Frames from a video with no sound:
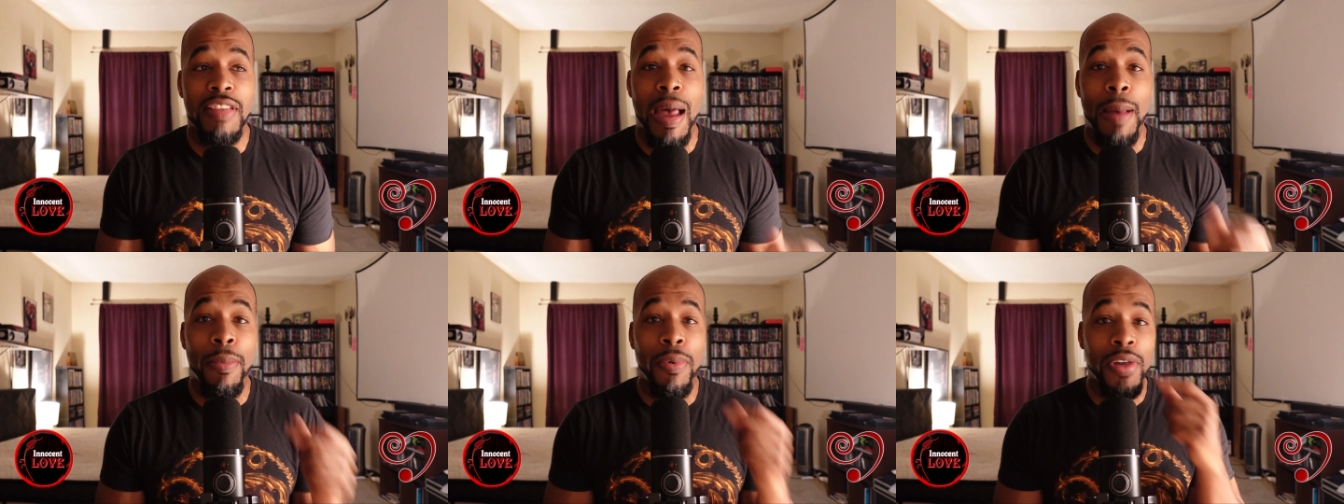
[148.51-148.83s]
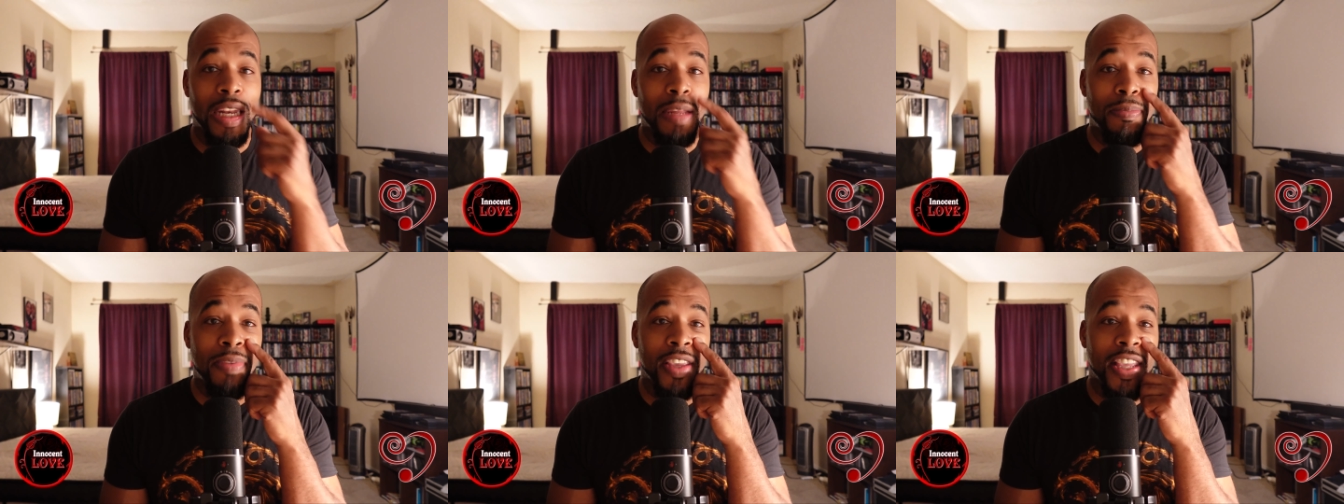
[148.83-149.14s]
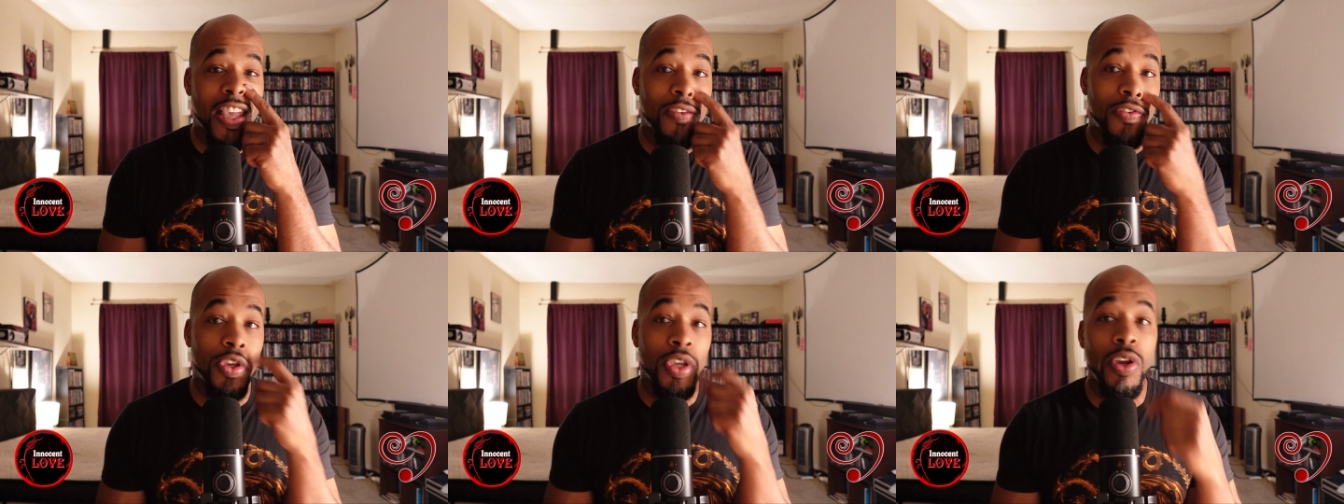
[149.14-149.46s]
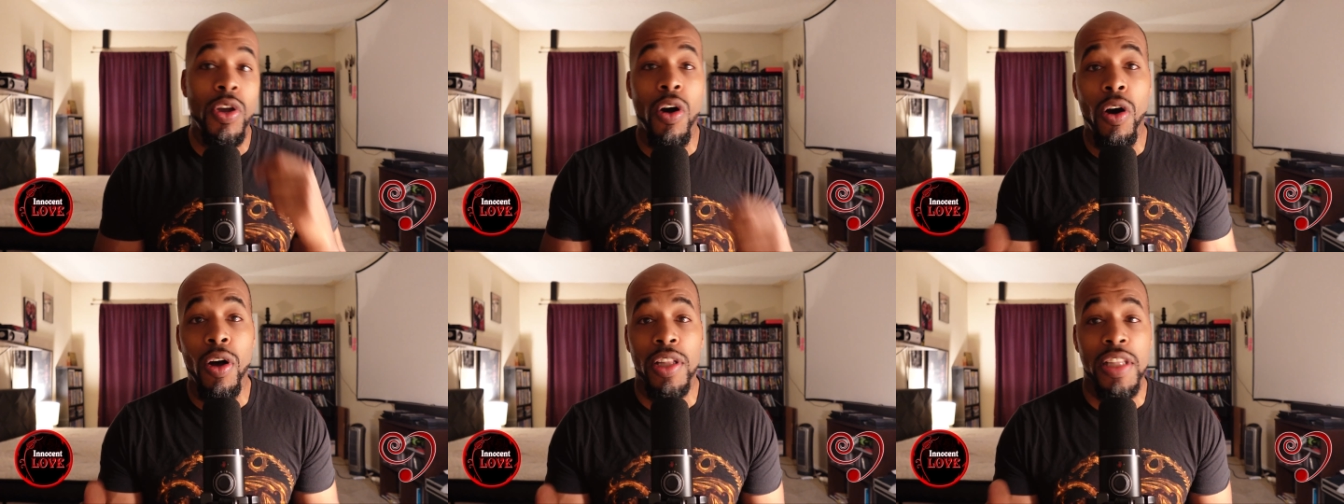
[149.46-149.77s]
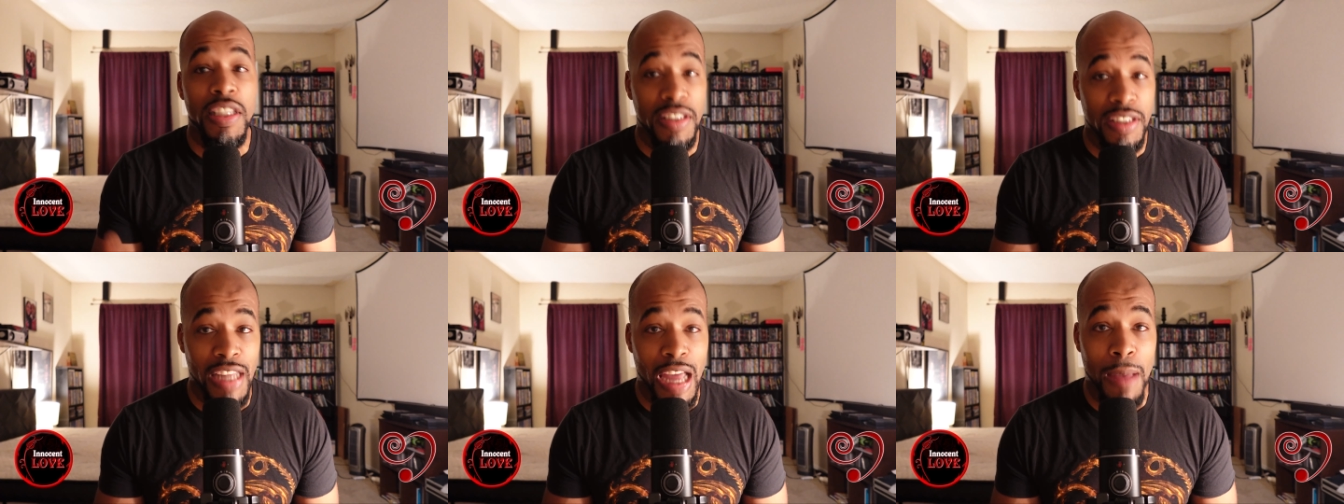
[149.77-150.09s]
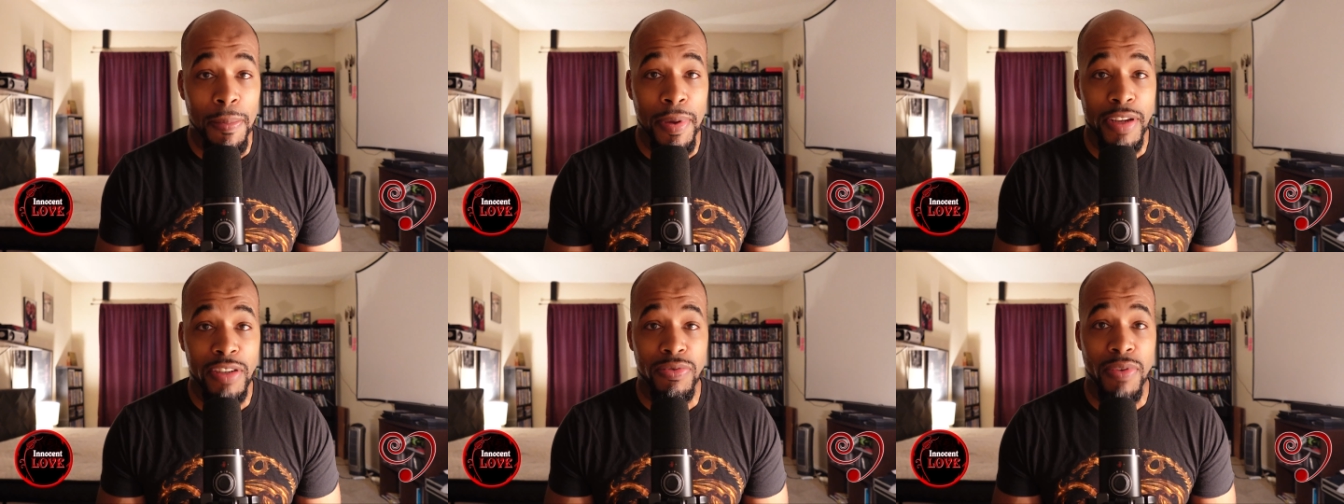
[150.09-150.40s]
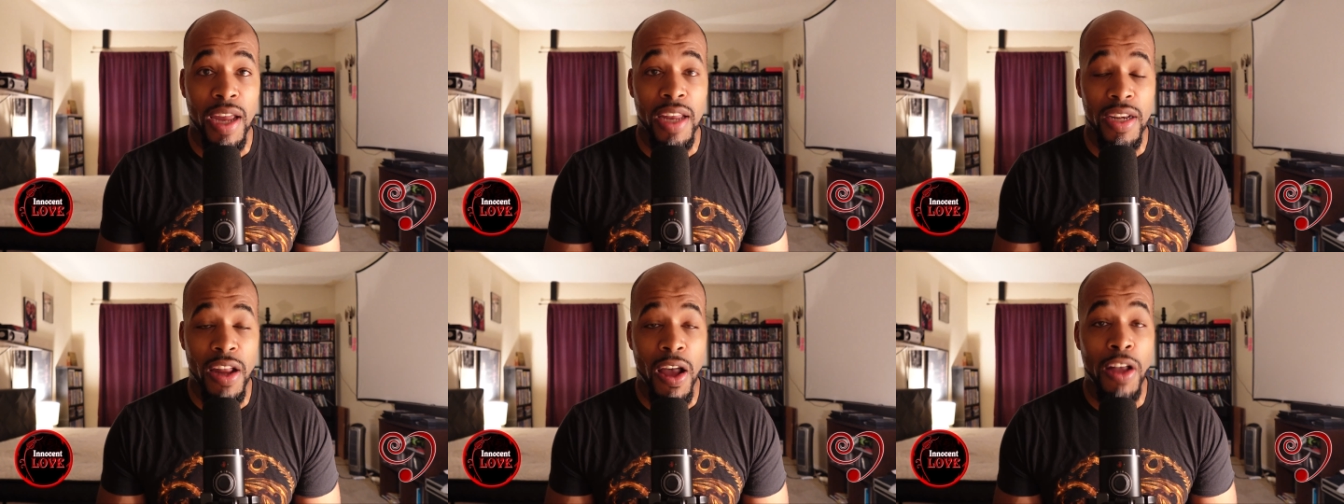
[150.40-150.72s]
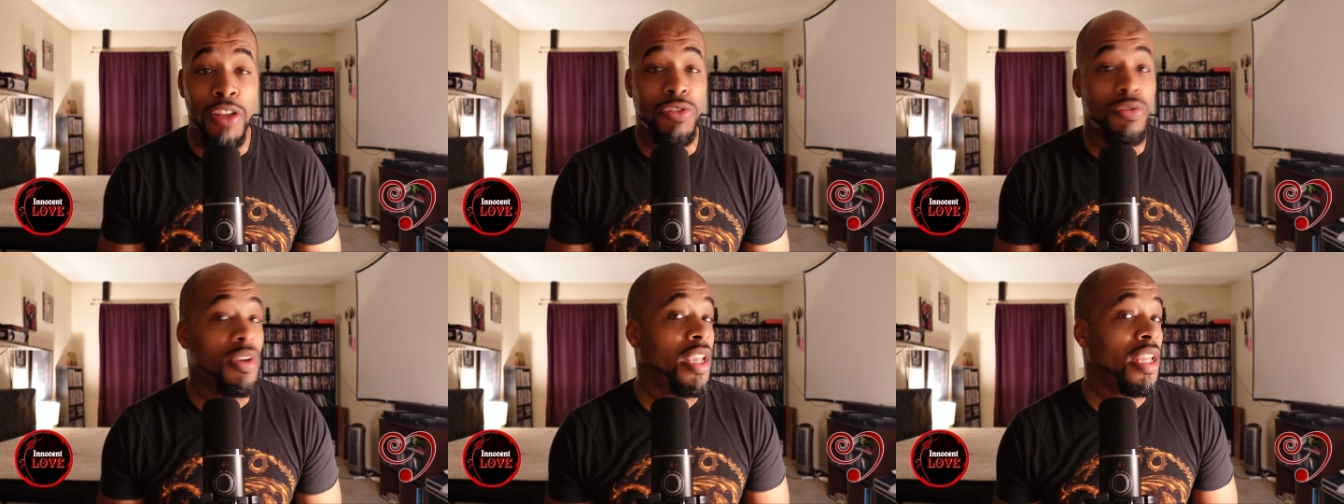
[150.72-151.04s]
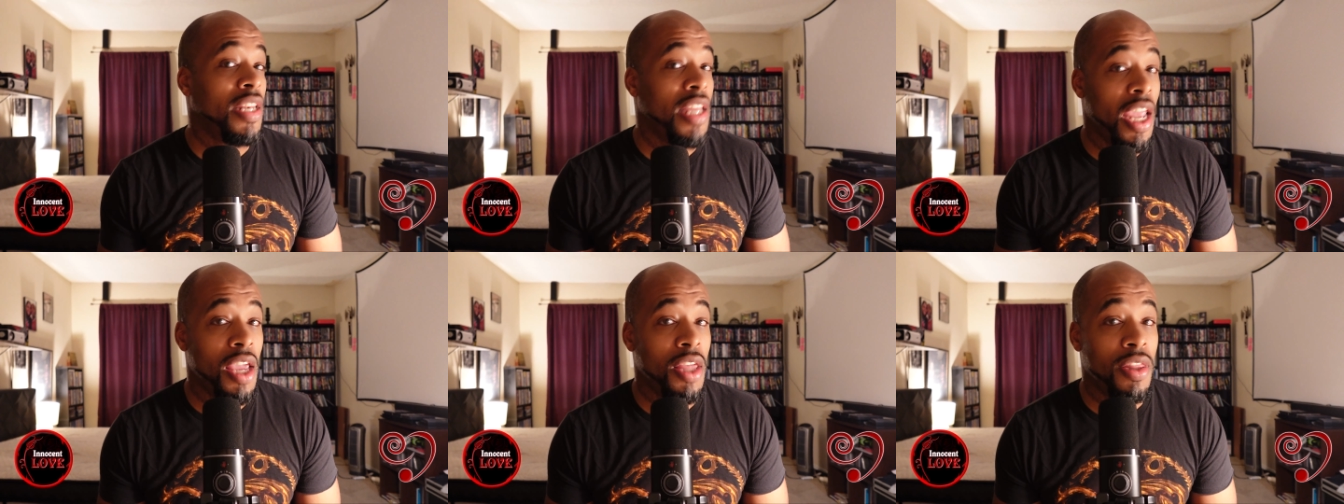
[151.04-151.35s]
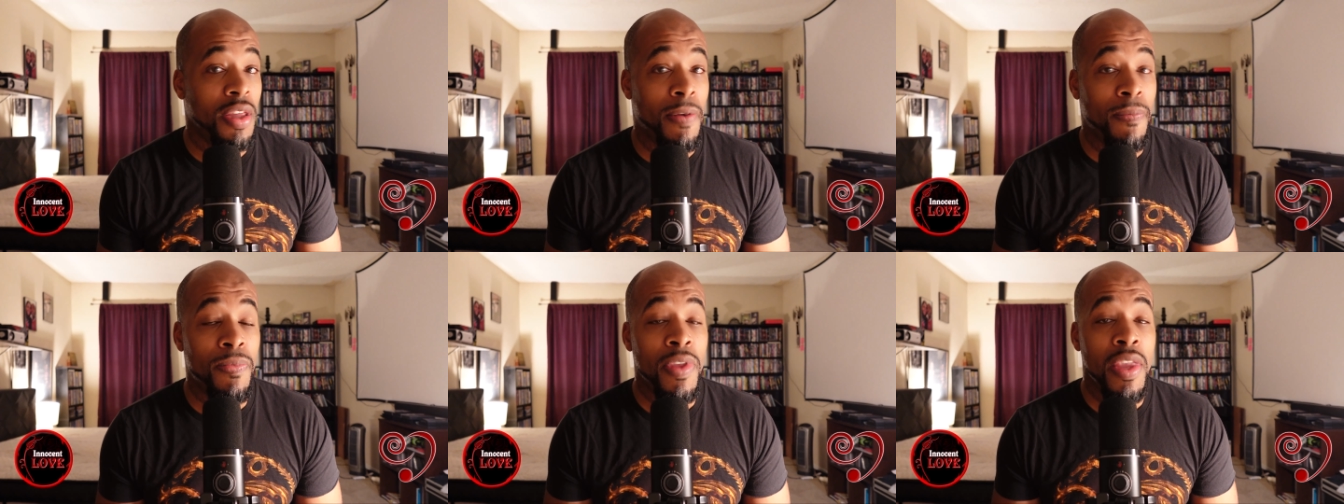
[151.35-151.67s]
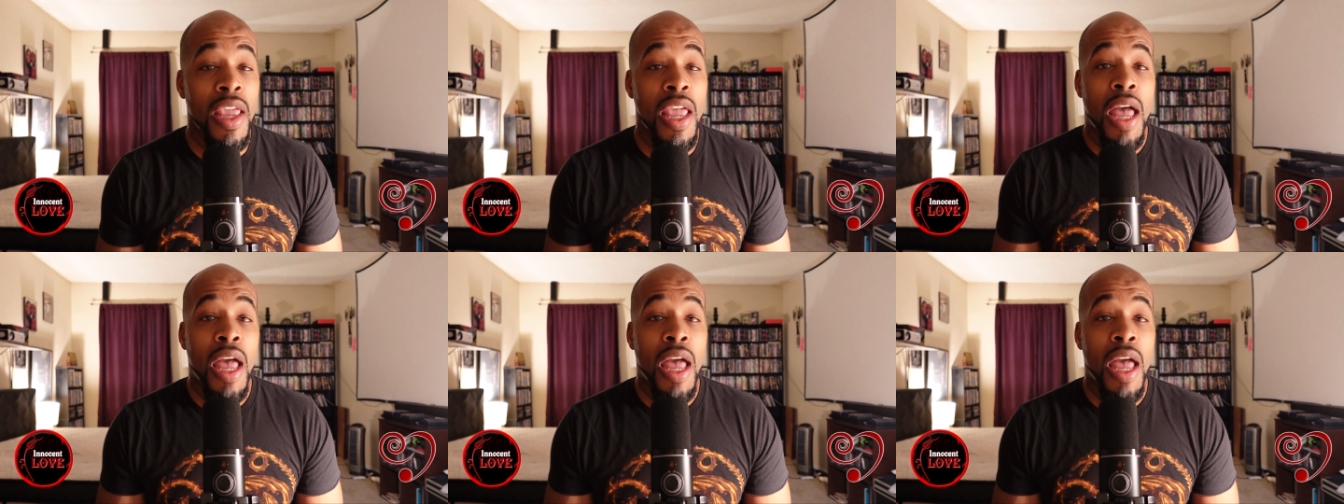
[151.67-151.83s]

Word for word: I'm gonna be giving you all these topics right now so you can hear them,